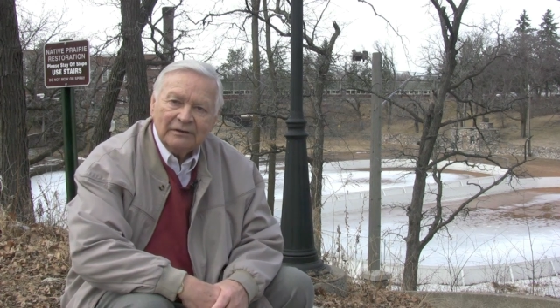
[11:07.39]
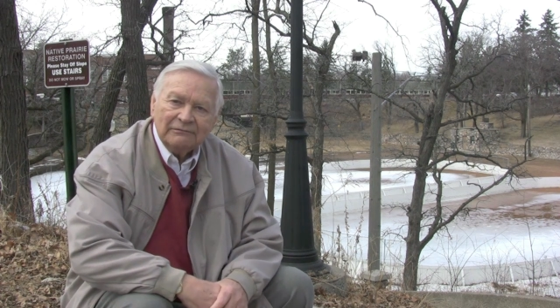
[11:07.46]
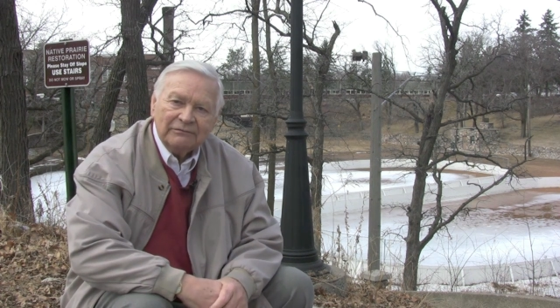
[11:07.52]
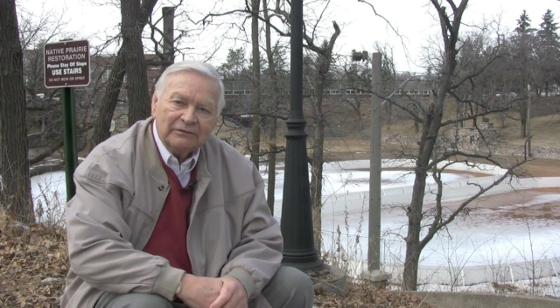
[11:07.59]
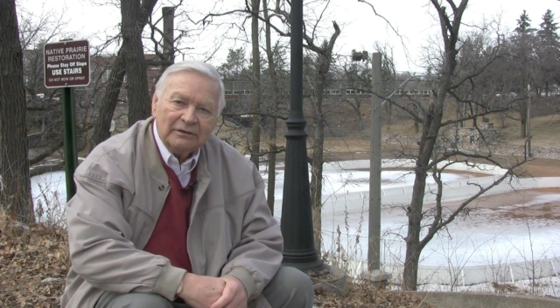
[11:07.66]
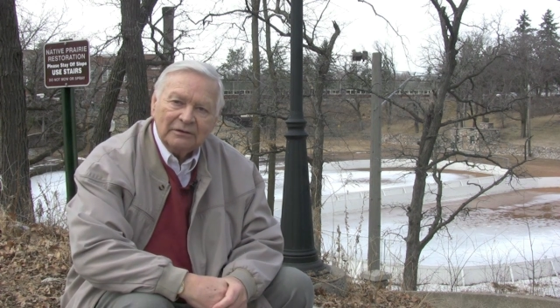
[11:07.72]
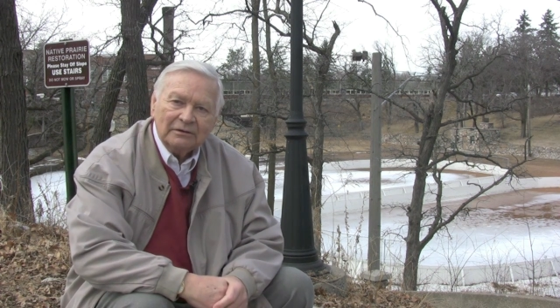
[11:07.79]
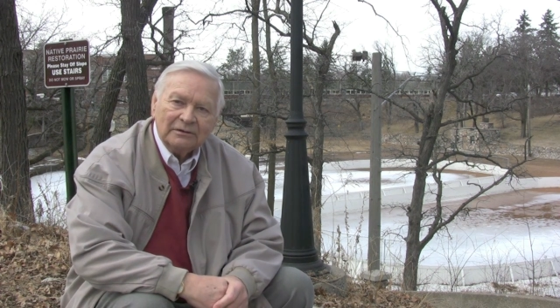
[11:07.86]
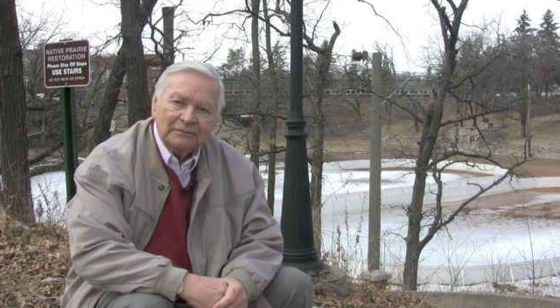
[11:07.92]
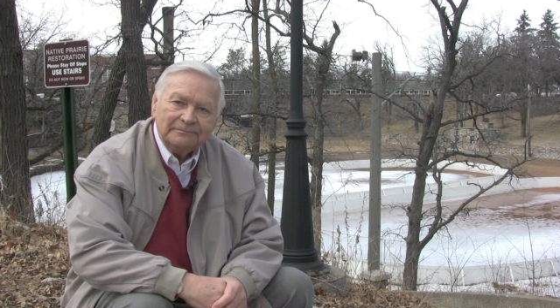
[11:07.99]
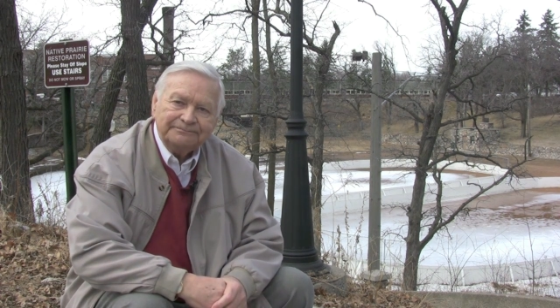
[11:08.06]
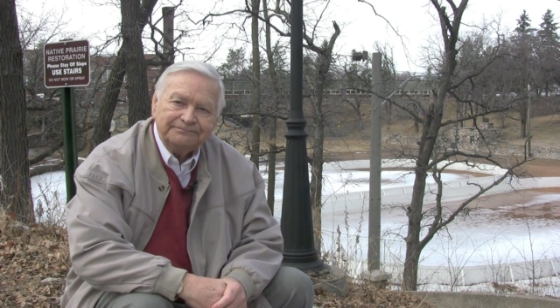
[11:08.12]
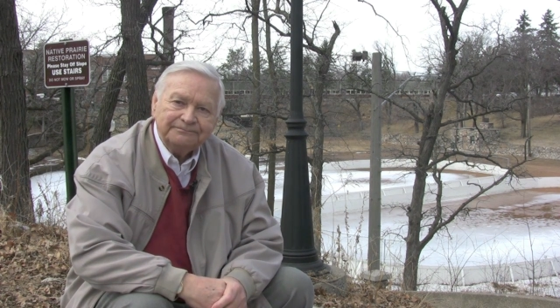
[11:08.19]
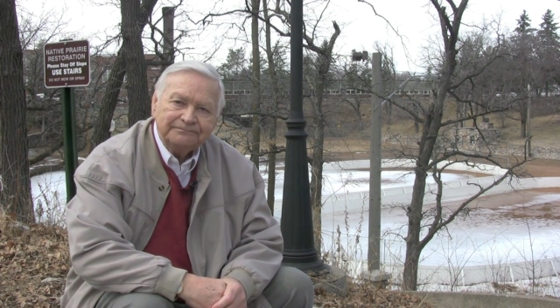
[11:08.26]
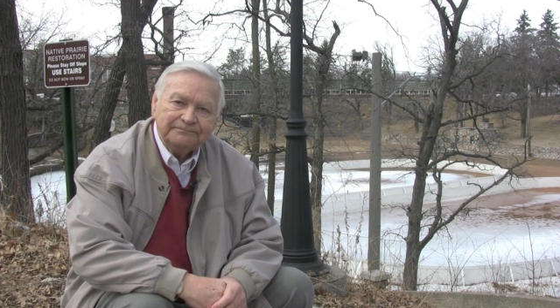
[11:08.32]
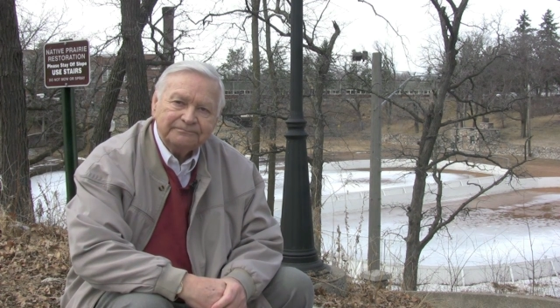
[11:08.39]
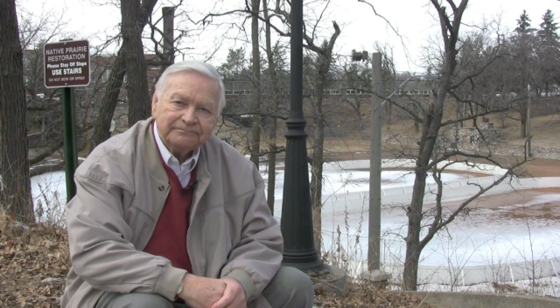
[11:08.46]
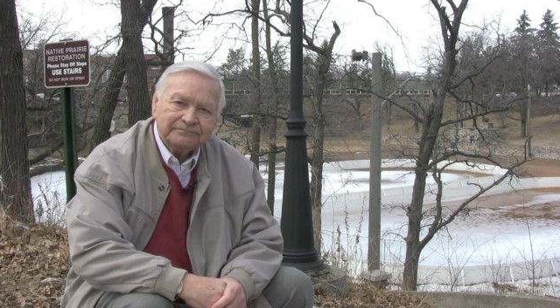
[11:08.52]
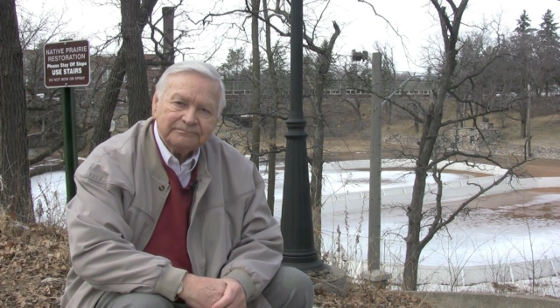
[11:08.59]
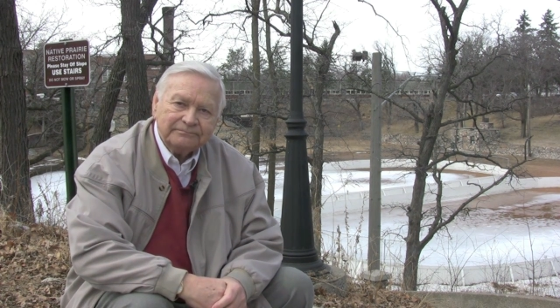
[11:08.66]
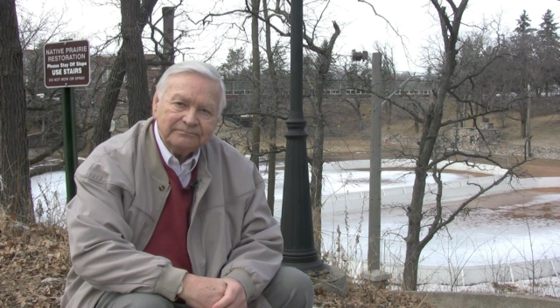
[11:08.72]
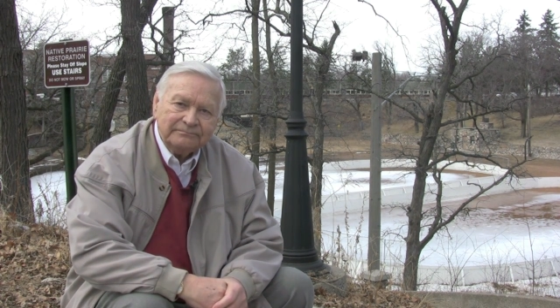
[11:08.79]
that field.
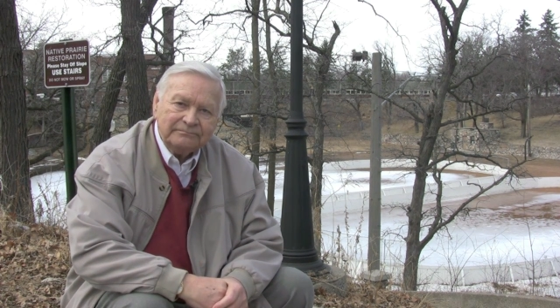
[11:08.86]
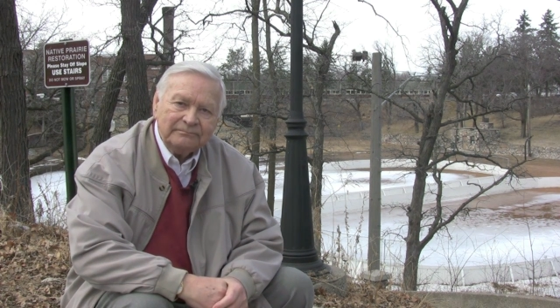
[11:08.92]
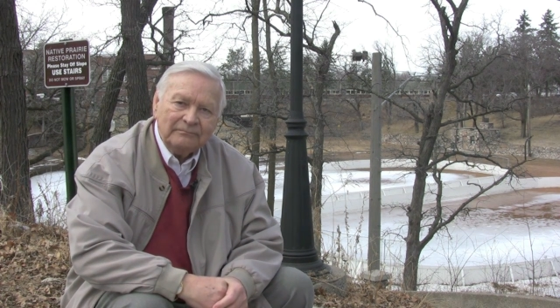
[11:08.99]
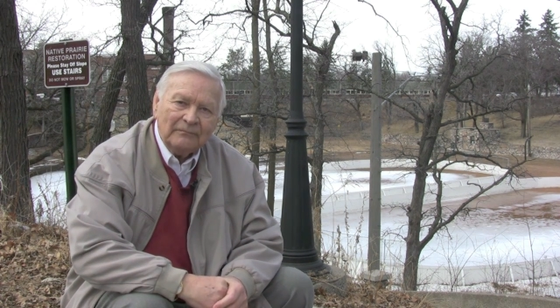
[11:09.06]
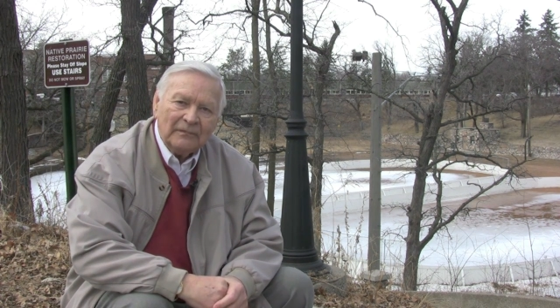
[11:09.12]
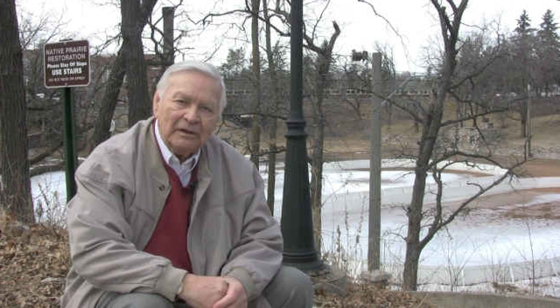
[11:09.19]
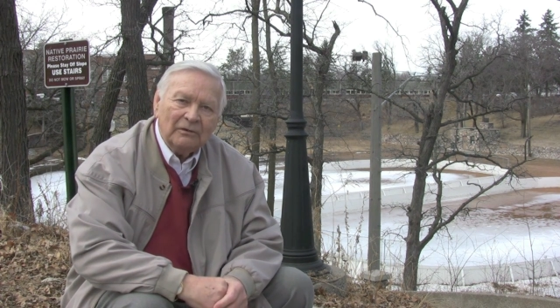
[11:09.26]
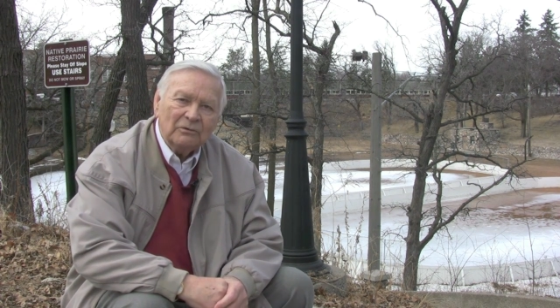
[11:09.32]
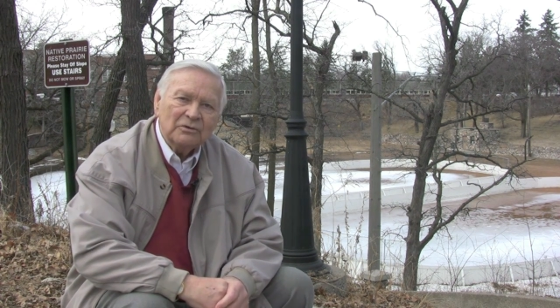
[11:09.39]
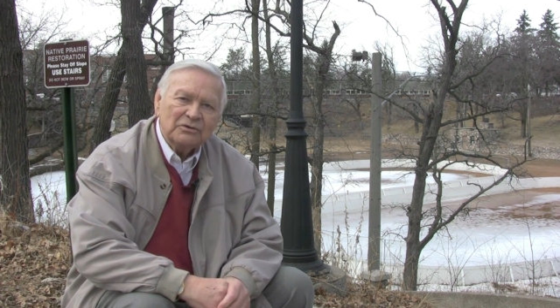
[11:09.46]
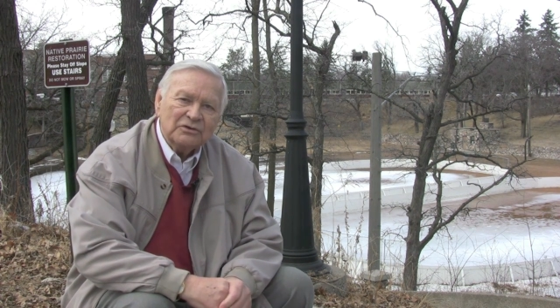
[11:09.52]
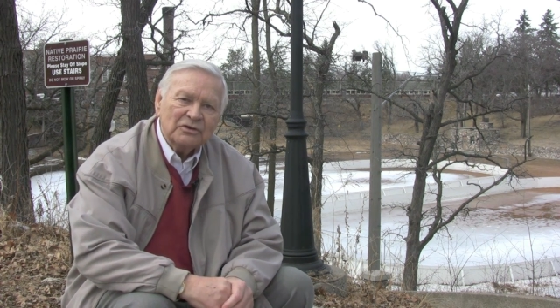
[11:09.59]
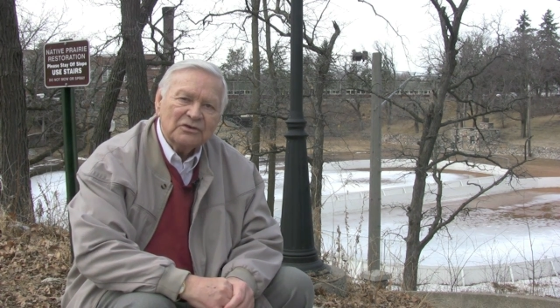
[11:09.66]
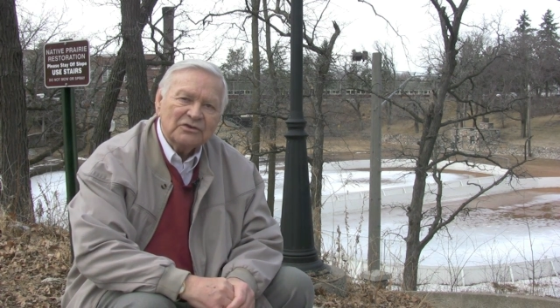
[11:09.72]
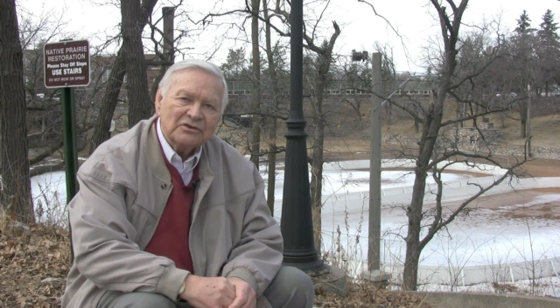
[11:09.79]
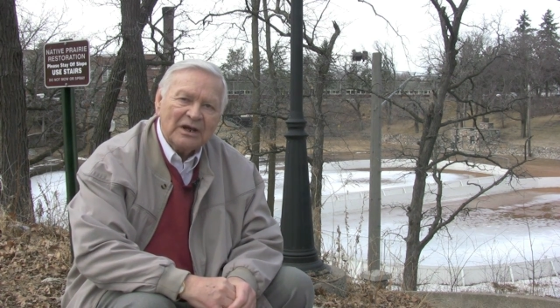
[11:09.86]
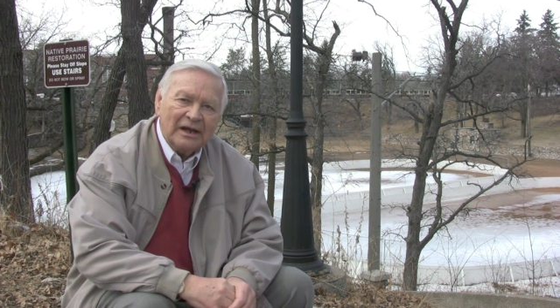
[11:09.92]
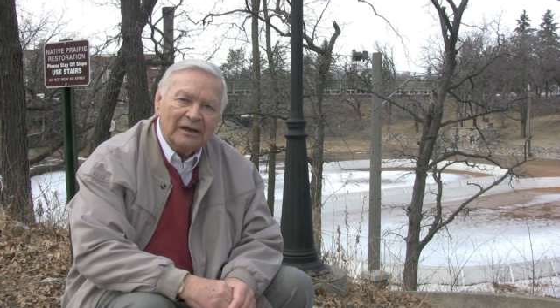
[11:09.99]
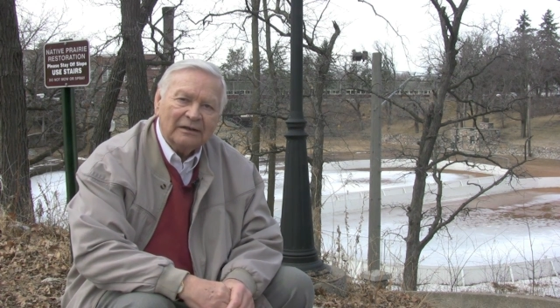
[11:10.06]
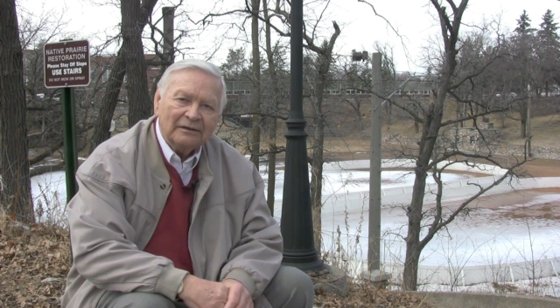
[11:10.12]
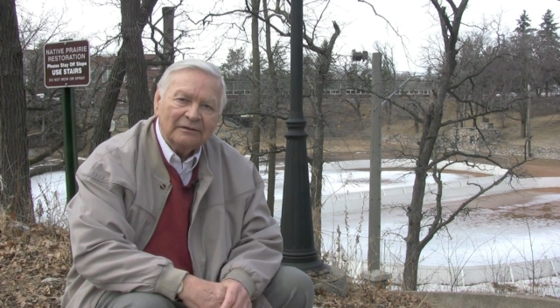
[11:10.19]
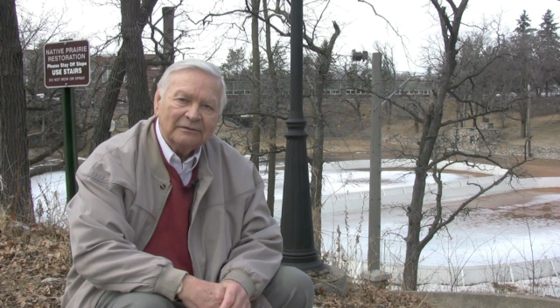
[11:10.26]
It was just
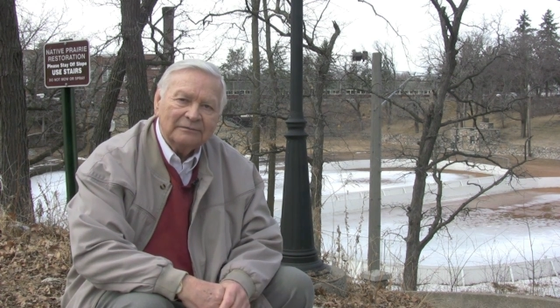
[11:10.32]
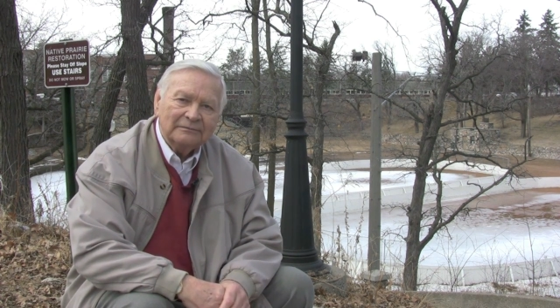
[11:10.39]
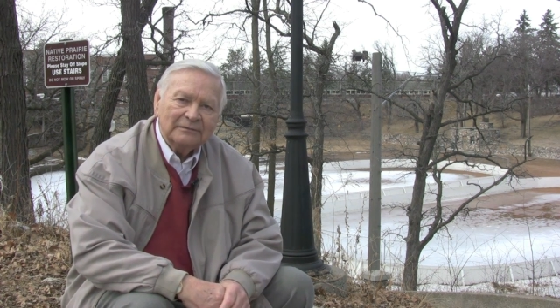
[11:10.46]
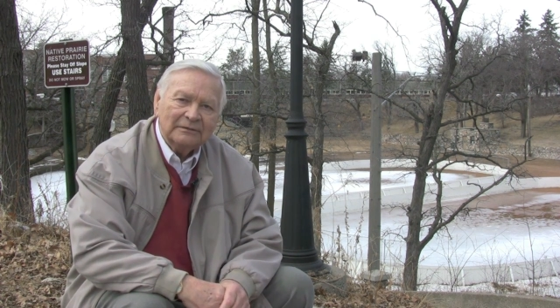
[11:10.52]
sand.